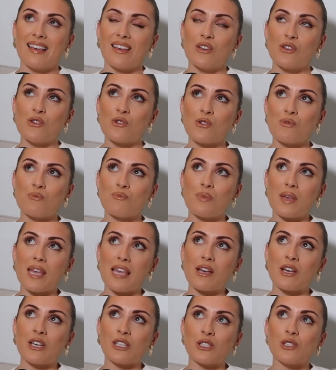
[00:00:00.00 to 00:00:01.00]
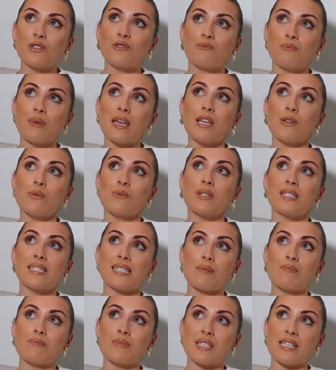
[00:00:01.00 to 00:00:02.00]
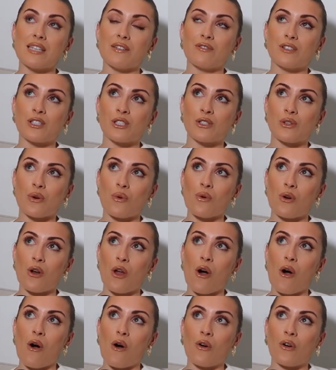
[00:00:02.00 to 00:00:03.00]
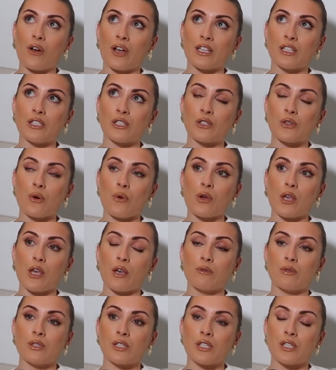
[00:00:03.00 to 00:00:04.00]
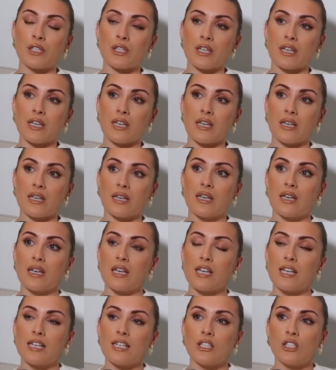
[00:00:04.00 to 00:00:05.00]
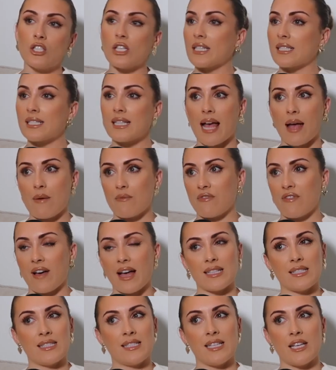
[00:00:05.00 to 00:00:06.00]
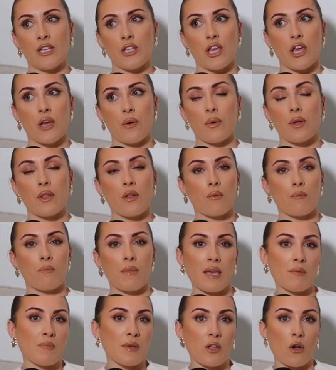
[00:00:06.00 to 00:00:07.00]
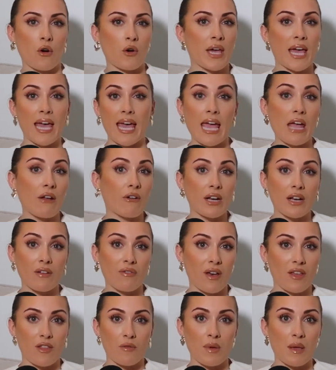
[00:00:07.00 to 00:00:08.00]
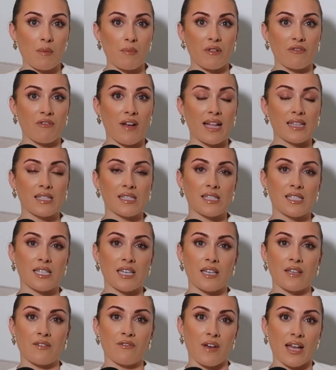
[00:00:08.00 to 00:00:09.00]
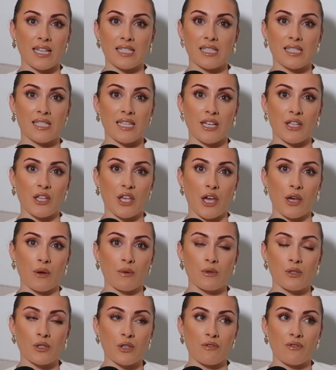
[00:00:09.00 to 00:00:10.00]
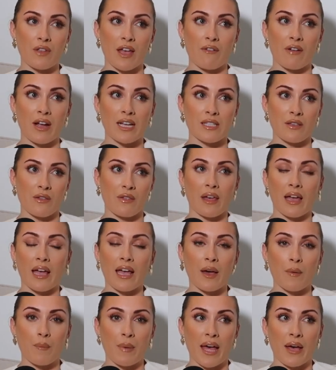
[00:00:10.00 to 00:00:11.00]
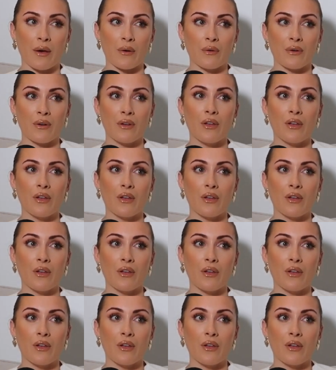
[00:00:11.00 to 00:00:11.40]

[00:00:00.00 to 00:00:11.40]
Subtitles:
you can be, because you've been with somebody for so long and you're so used to just them fancying you and maybe not caring if other people fancying you. So you've never had to think about